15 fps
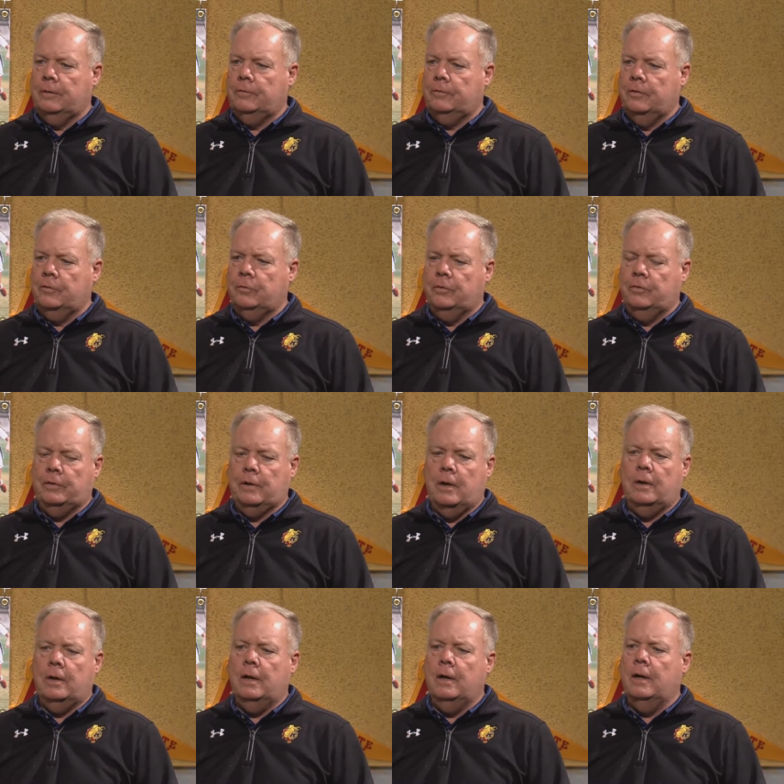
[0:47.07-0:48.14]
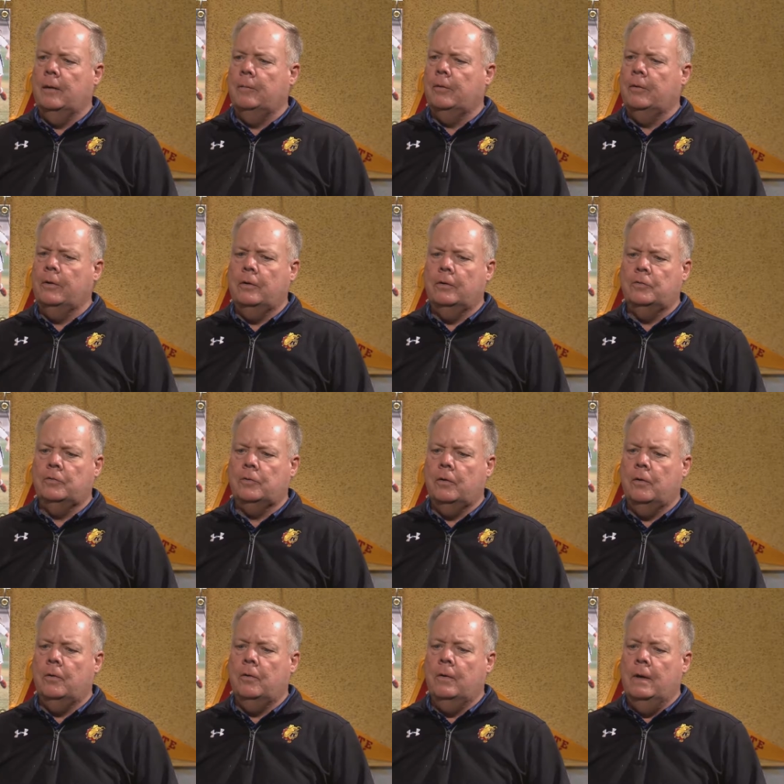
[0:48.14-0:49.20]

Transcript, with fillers: since we started a number of years ago.